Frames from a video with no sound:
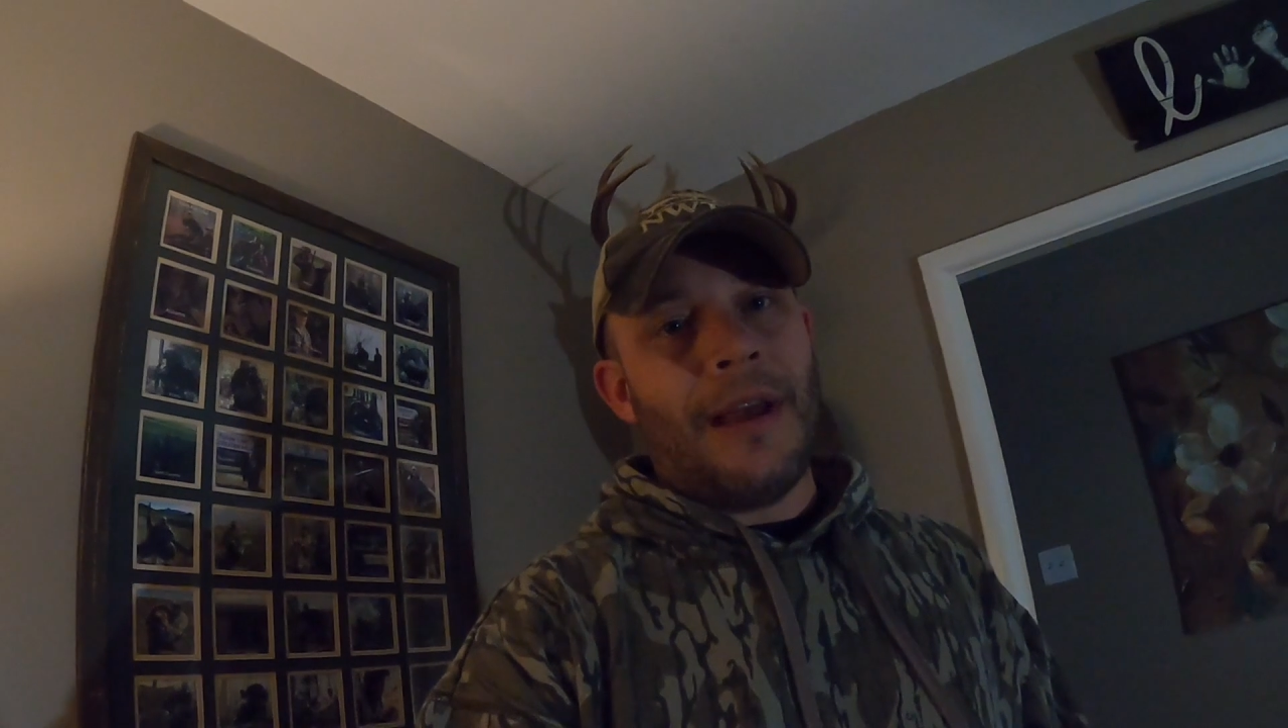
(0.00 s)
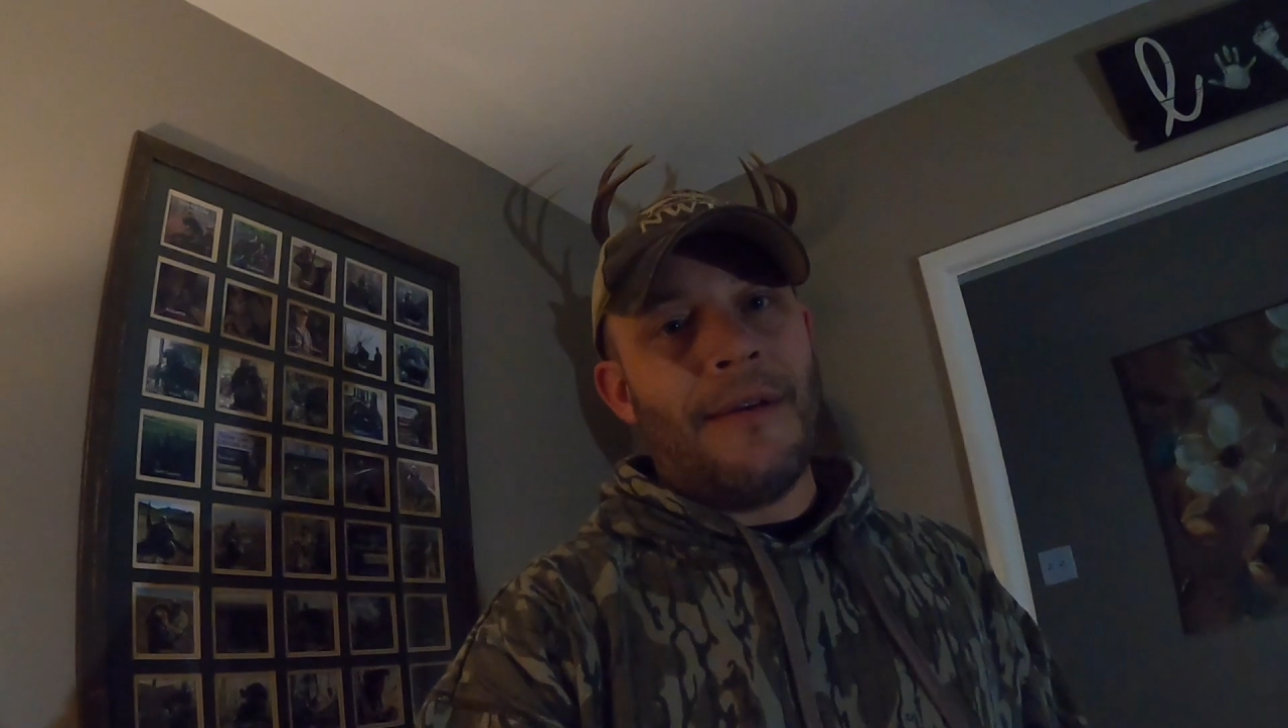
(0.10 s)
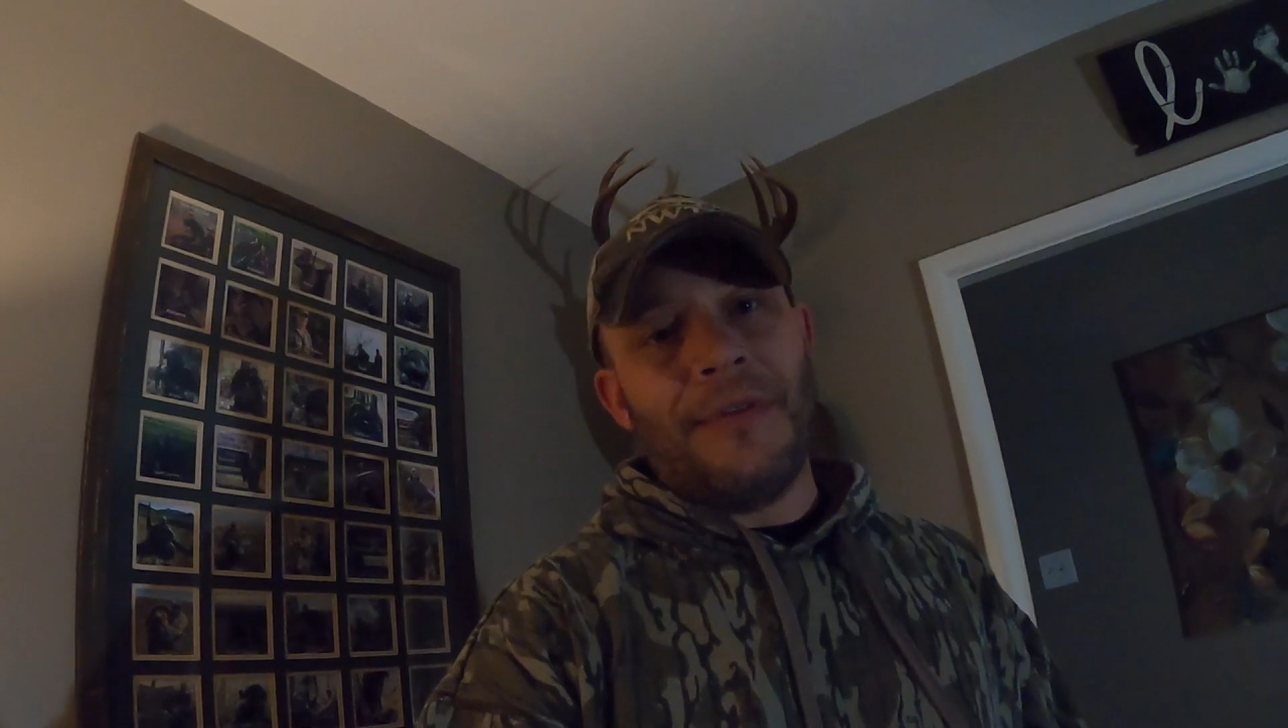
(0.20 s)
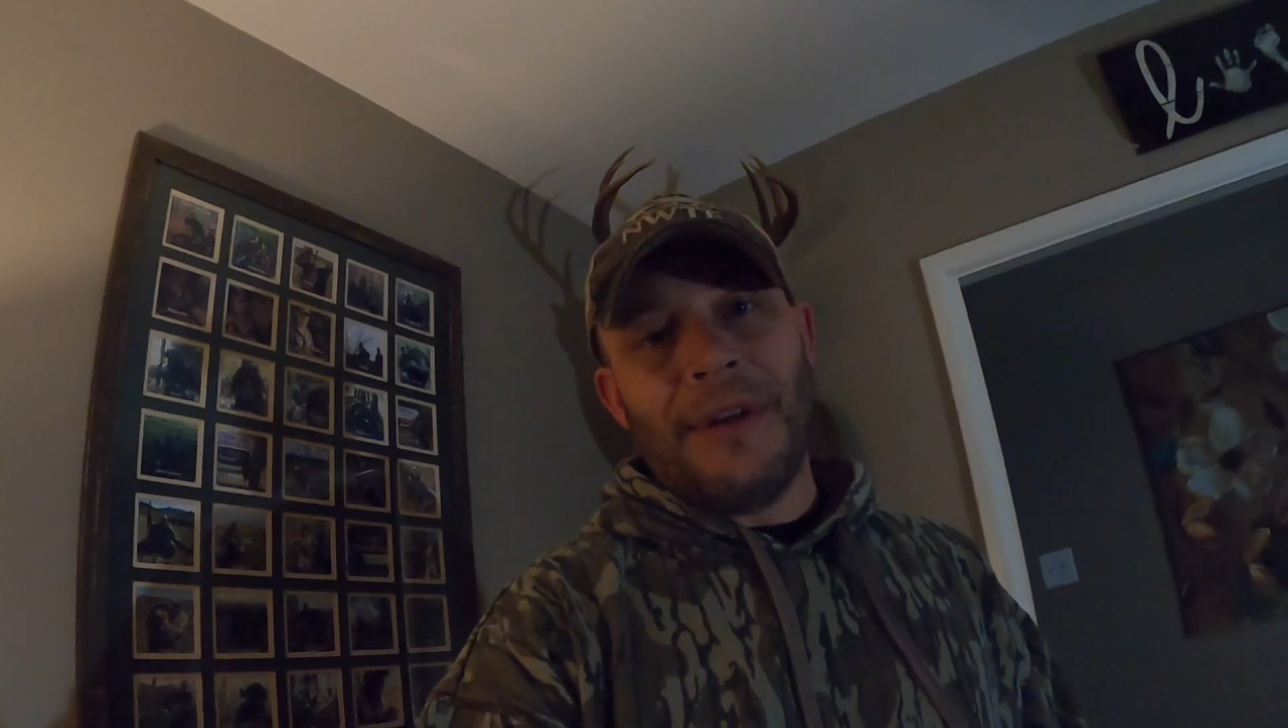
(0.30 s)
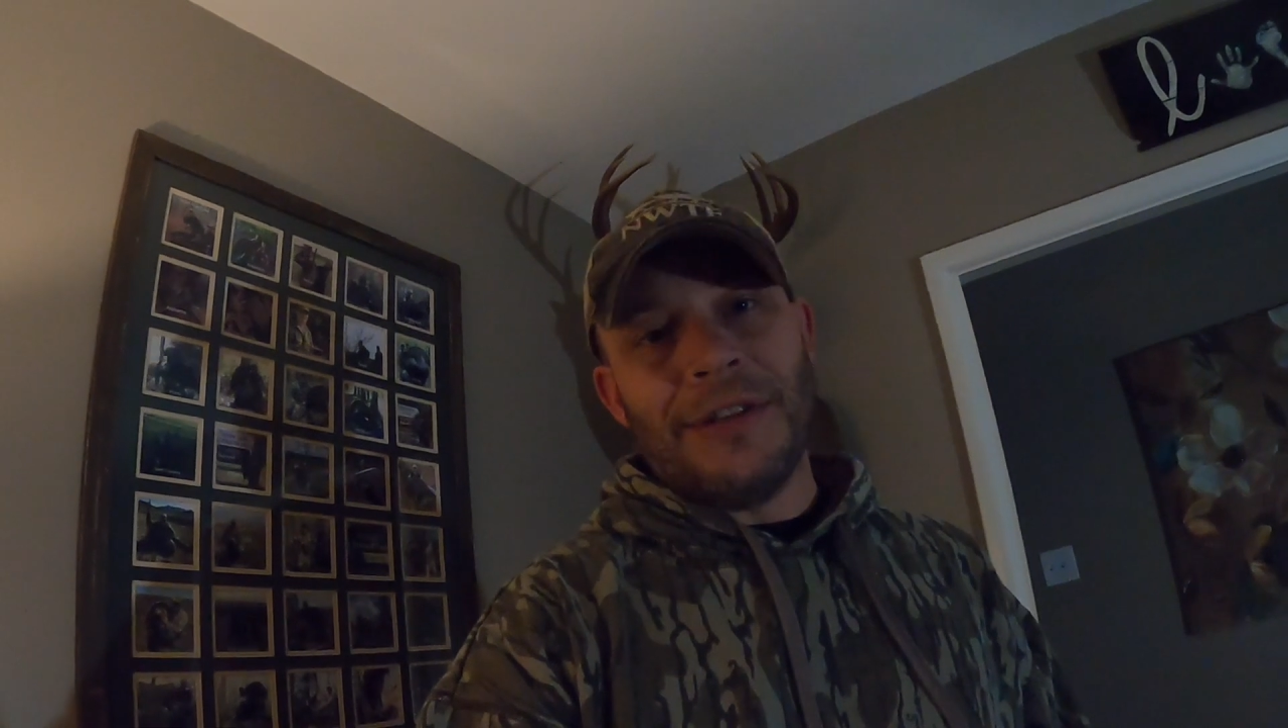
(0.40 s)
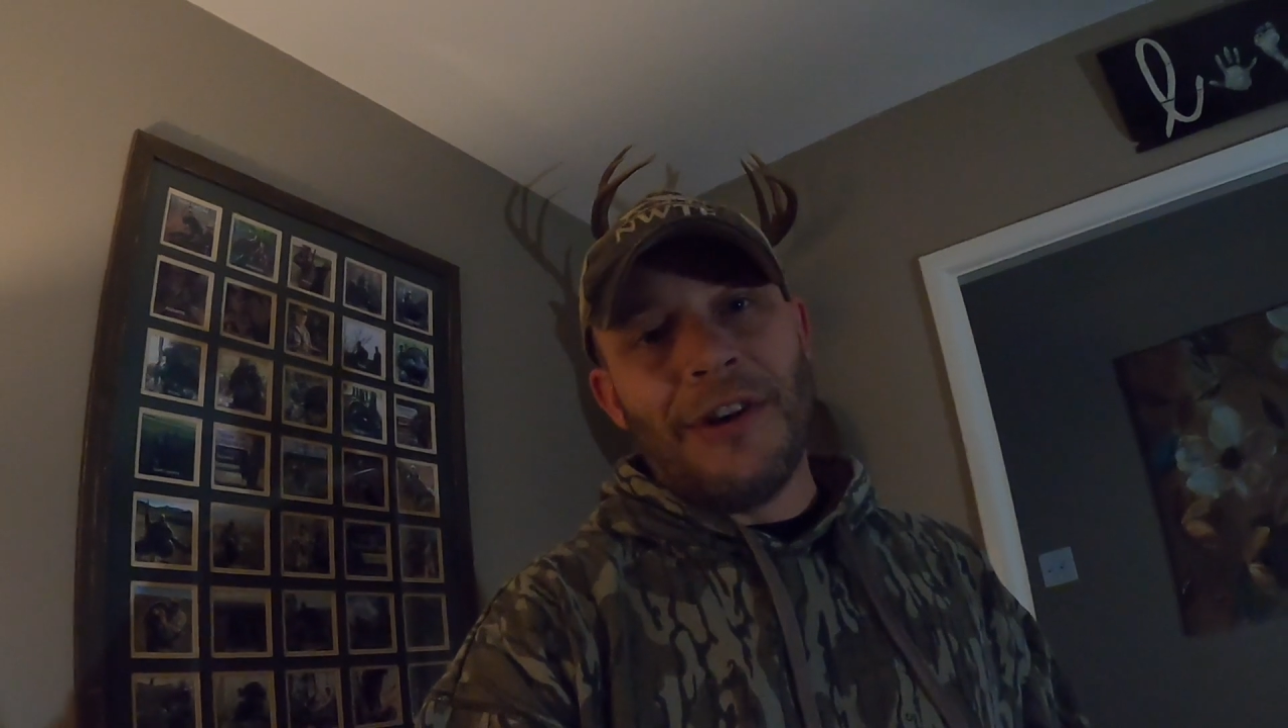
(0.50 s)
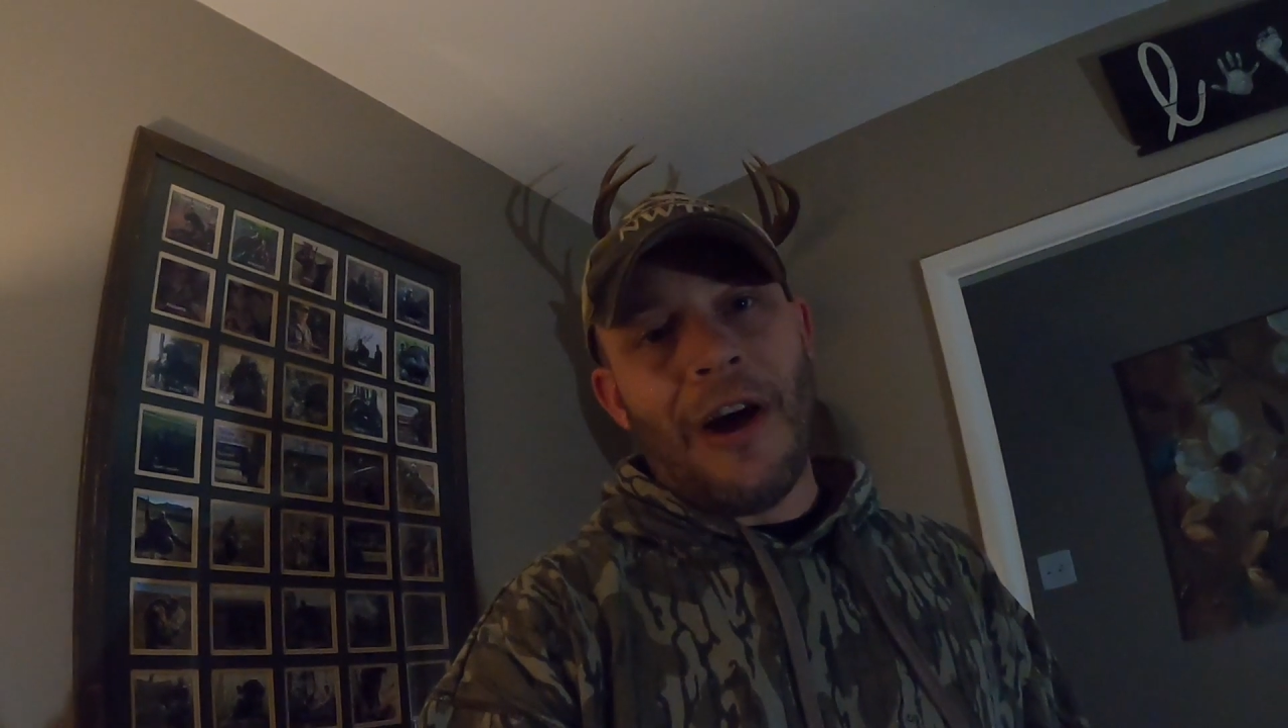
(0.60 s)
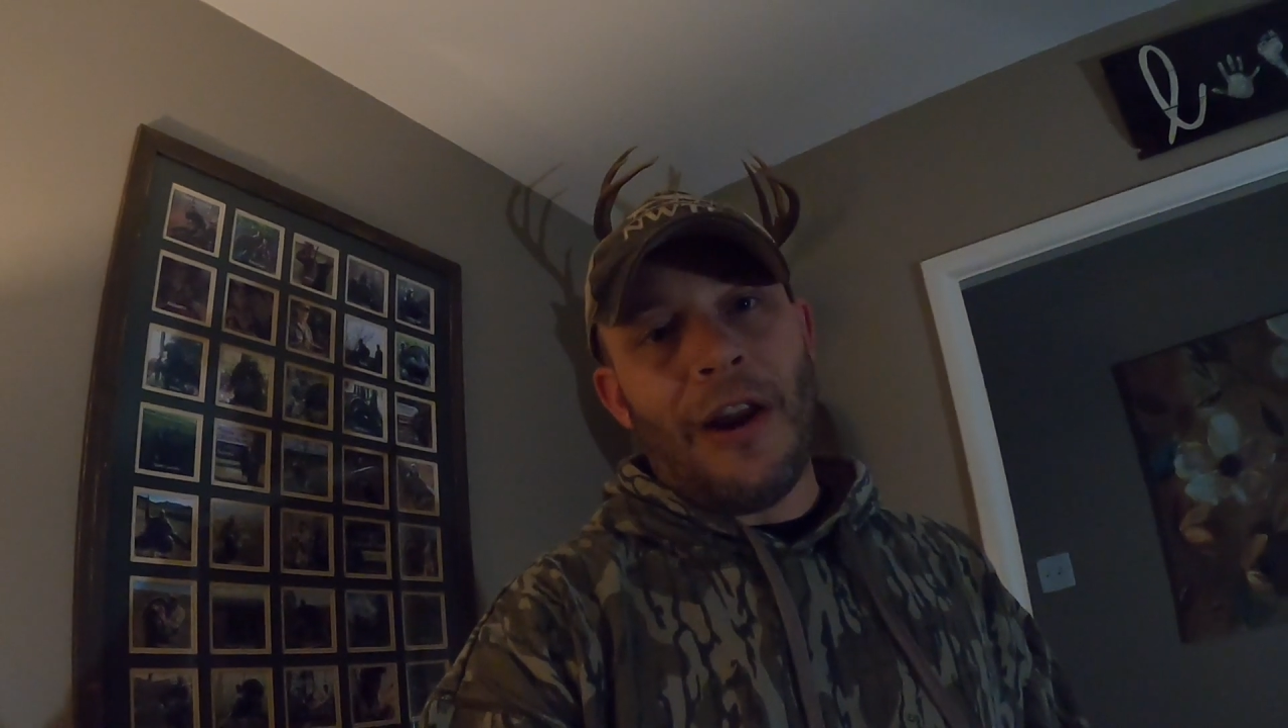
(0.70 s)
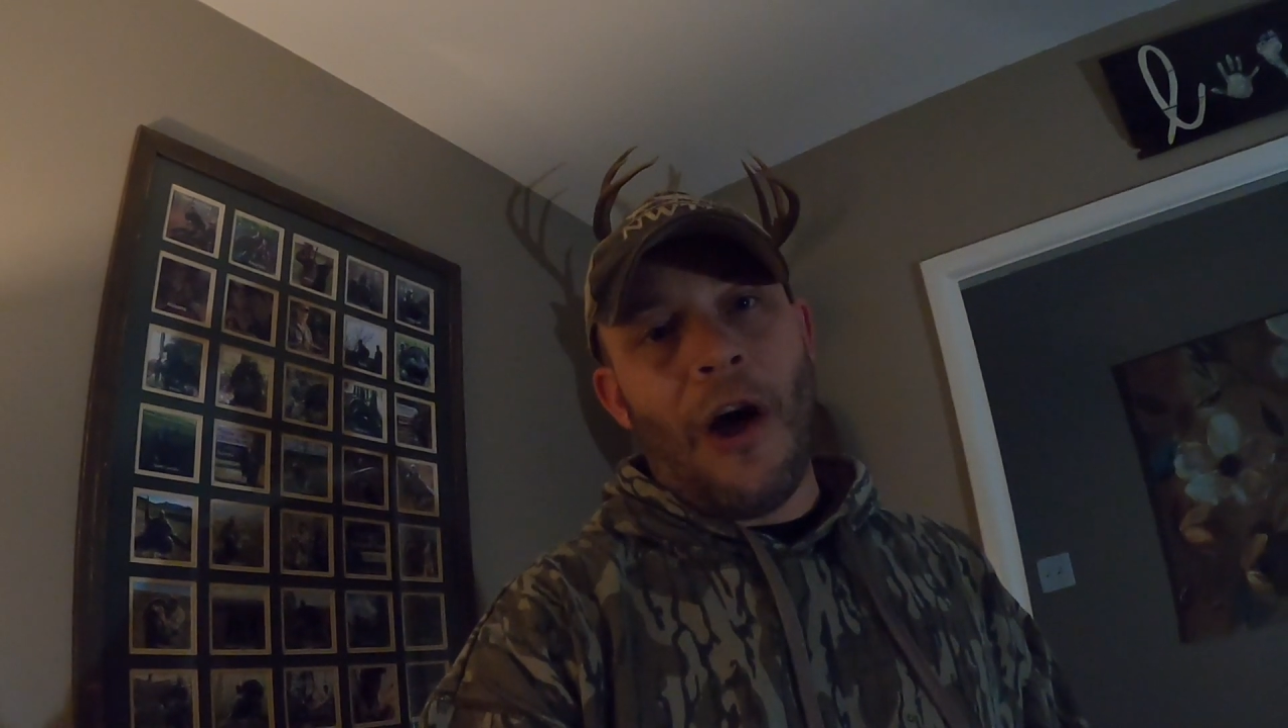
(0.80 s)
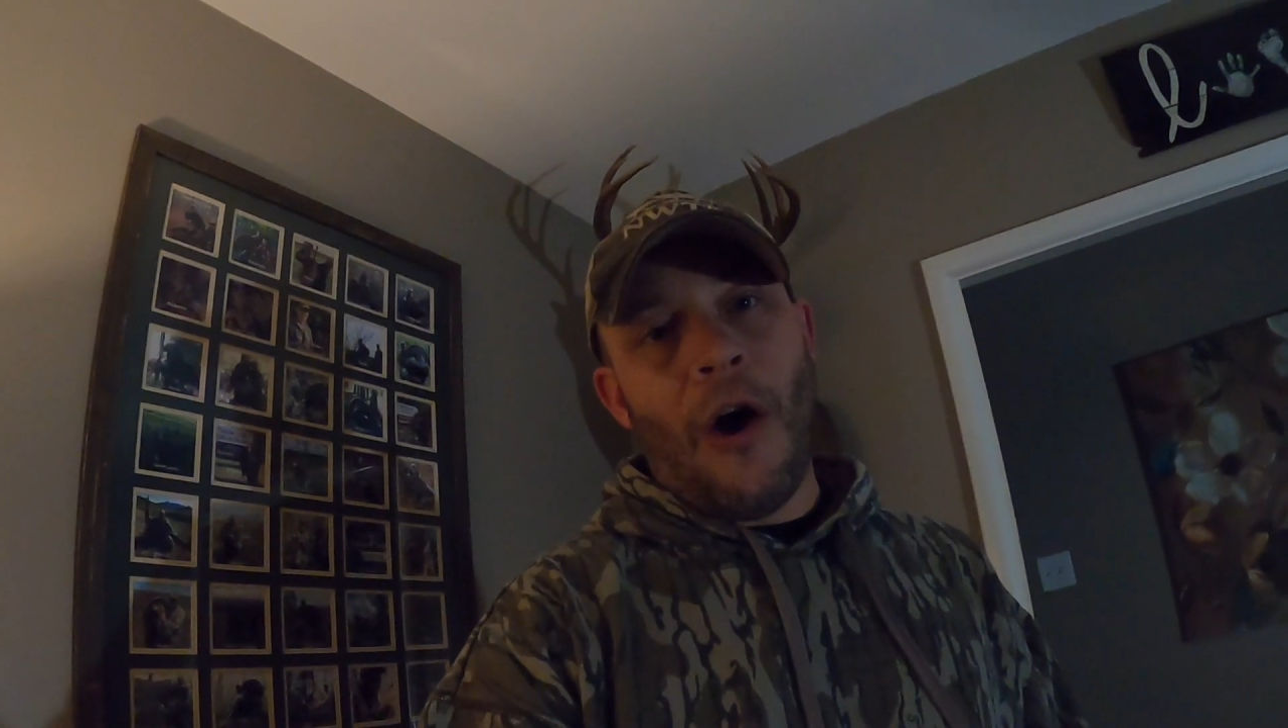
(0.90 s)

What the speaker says: everything's not